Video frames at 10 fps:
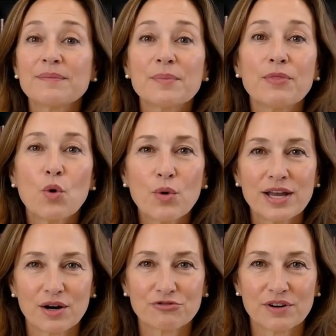Before we
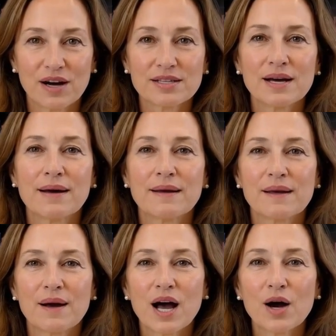go further,
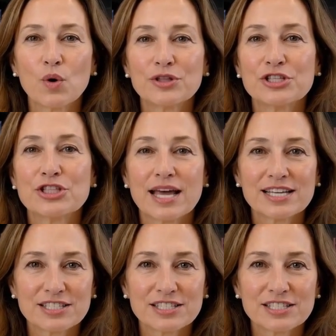I want to share